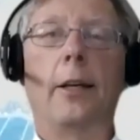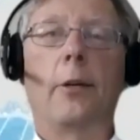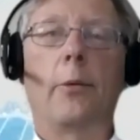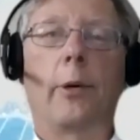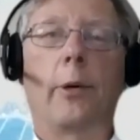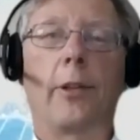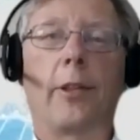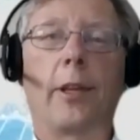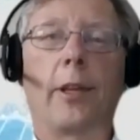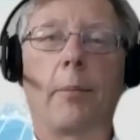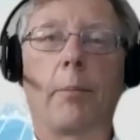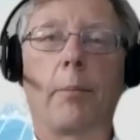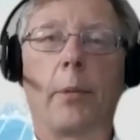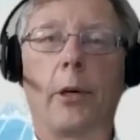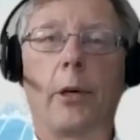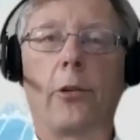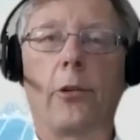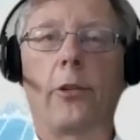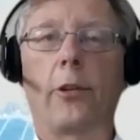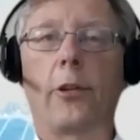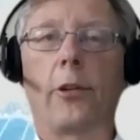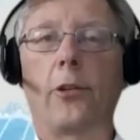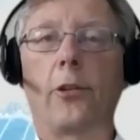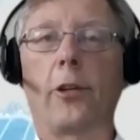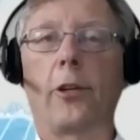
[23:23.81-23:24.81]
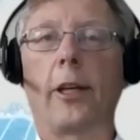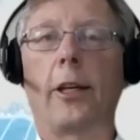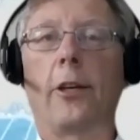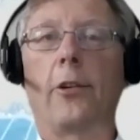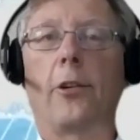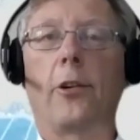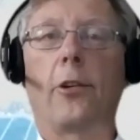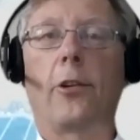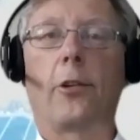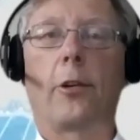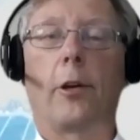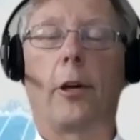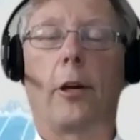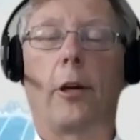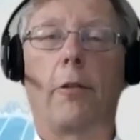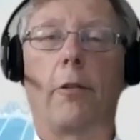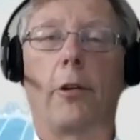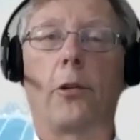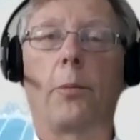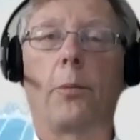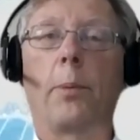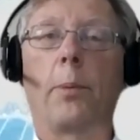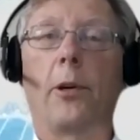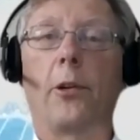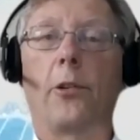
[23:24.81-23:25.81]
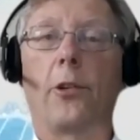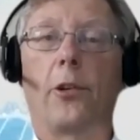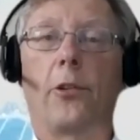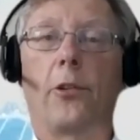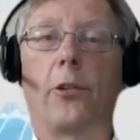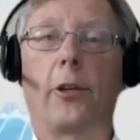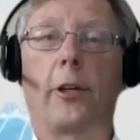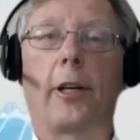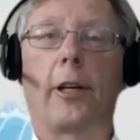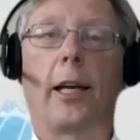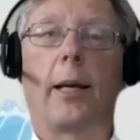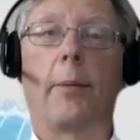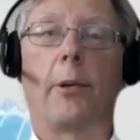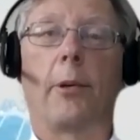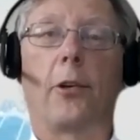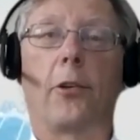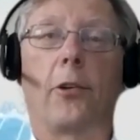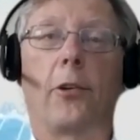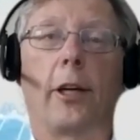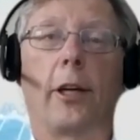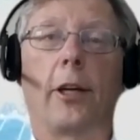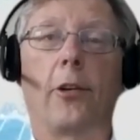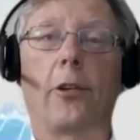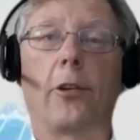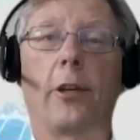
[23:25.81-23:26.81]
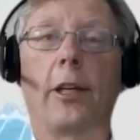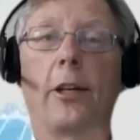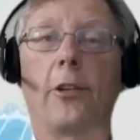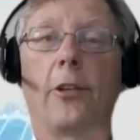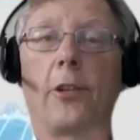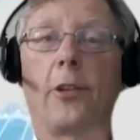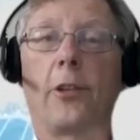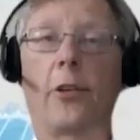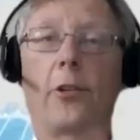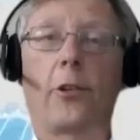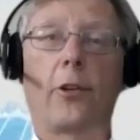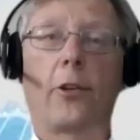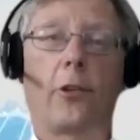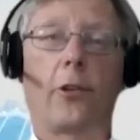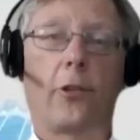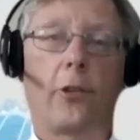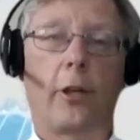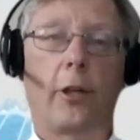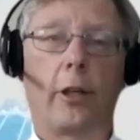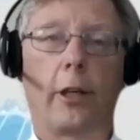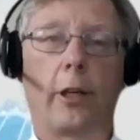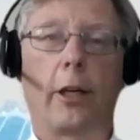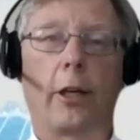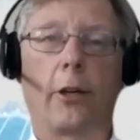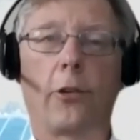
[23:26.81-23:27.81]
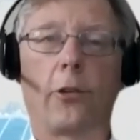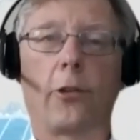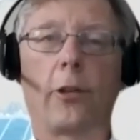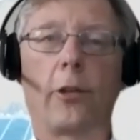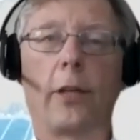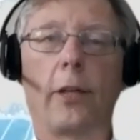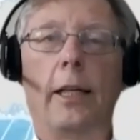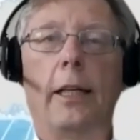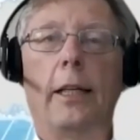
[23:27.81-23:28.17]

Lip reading: We think most of the changes are responses to climate change, and it does concern us,